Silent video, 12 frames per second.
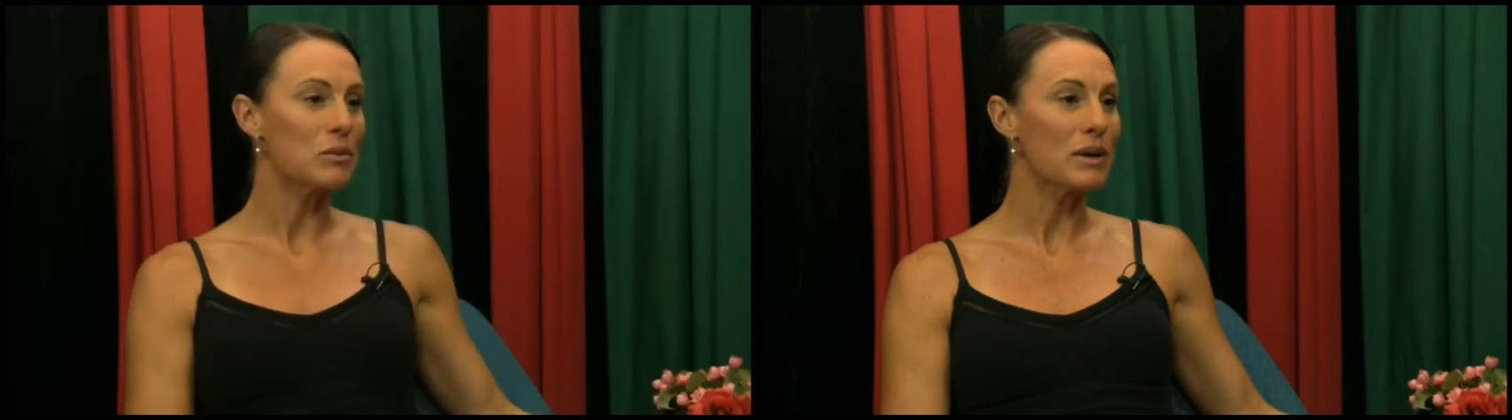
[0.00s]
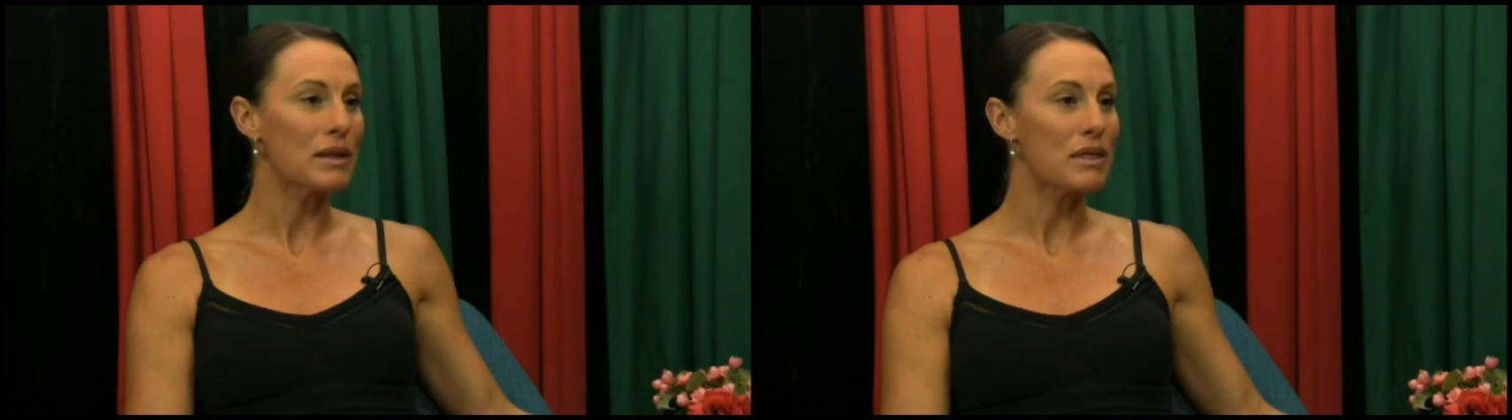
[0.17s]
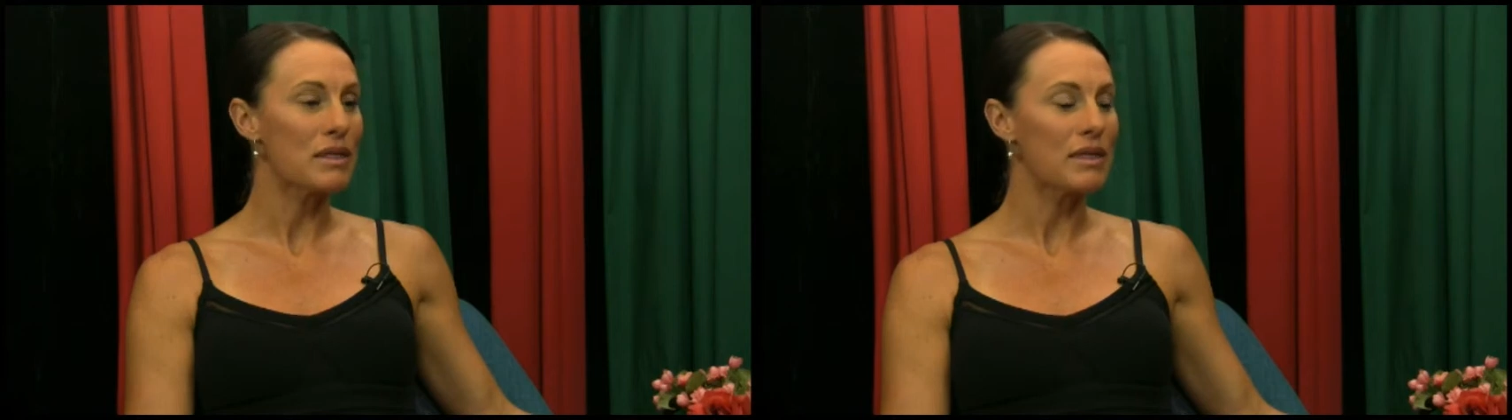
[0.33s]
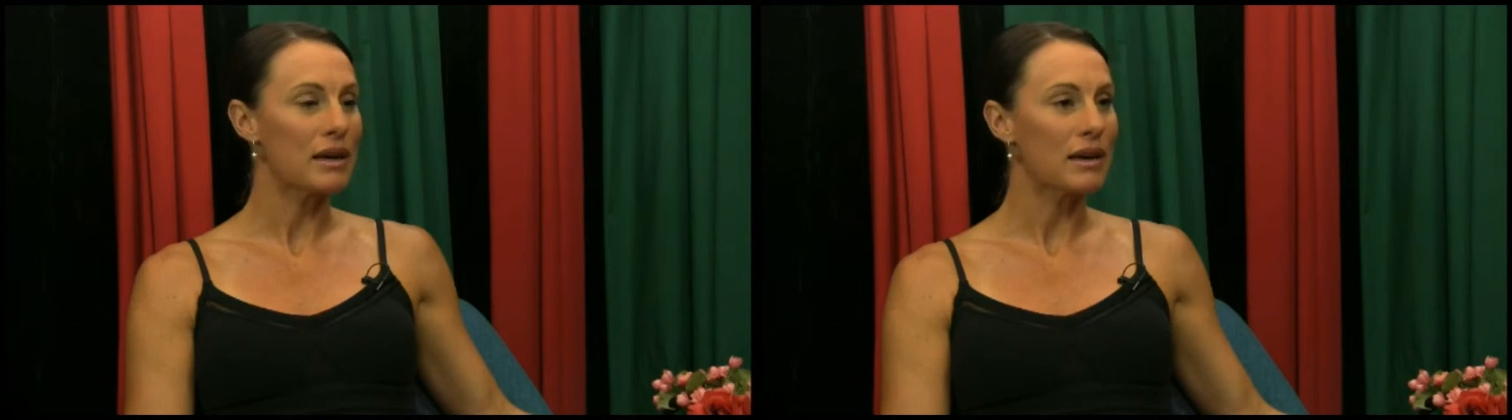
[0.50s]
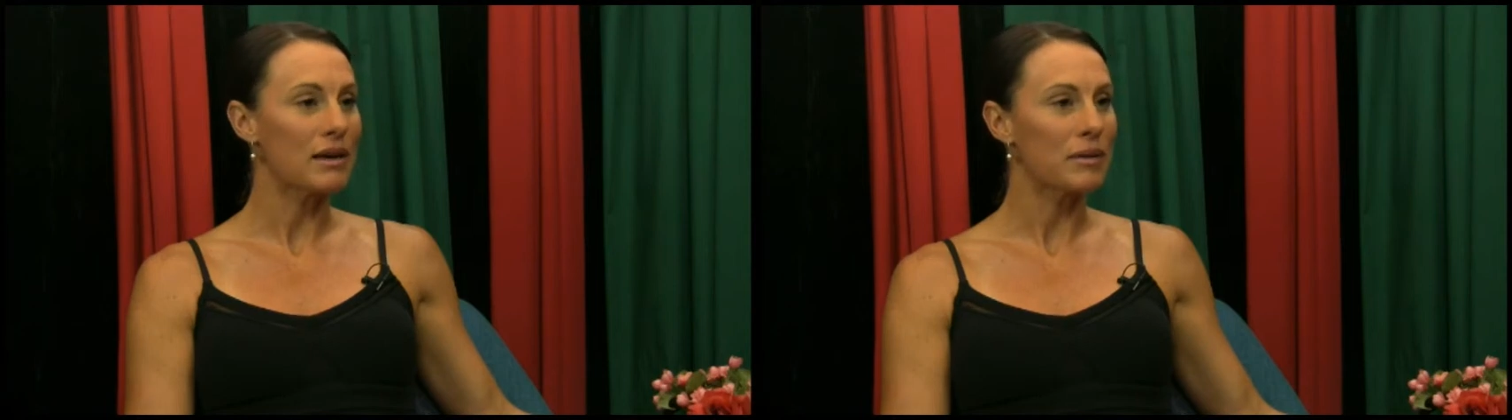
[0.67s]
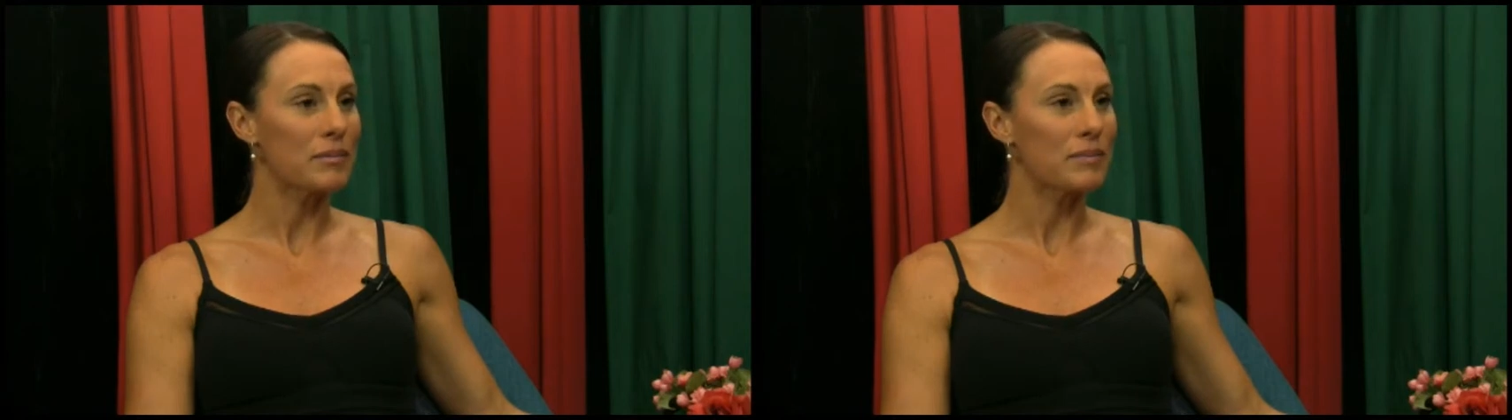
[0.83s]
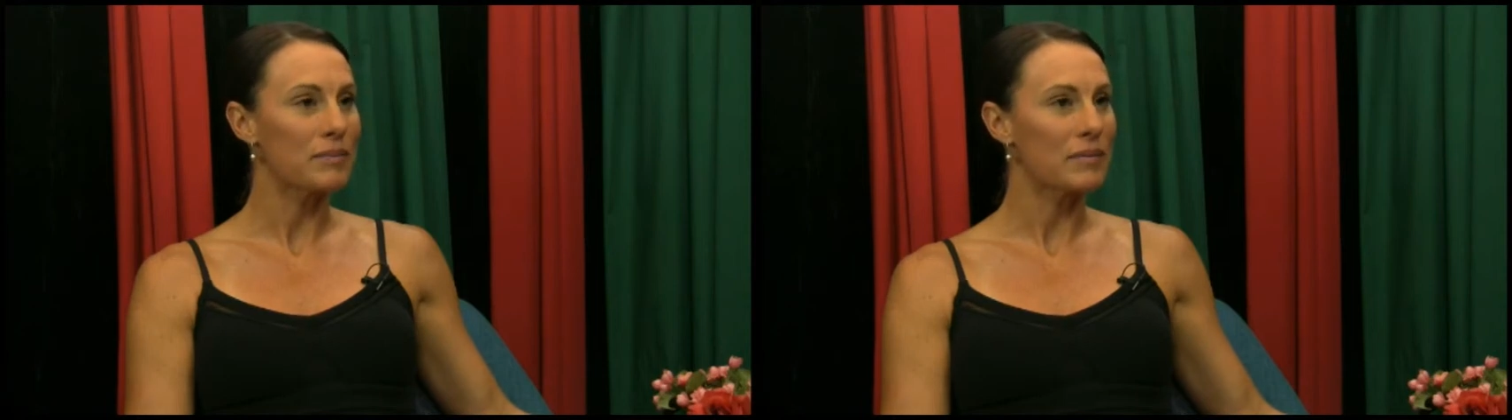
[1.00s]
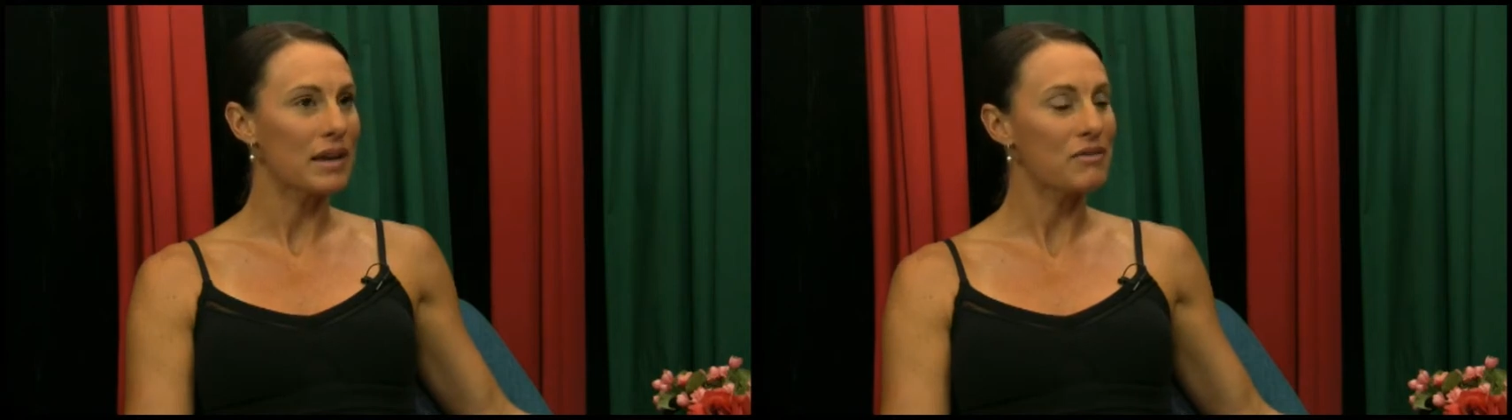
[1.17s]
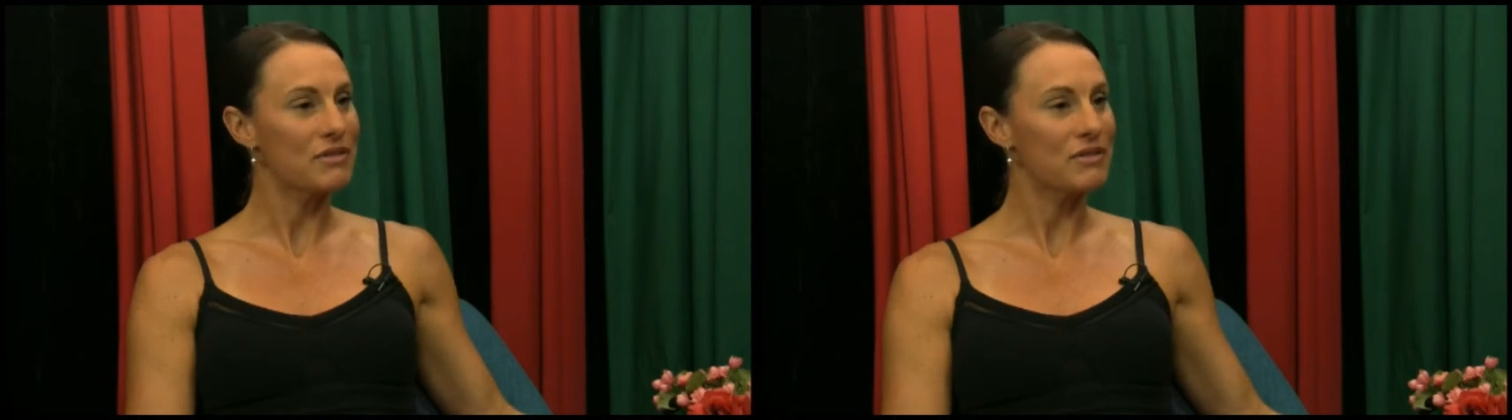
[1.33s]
with a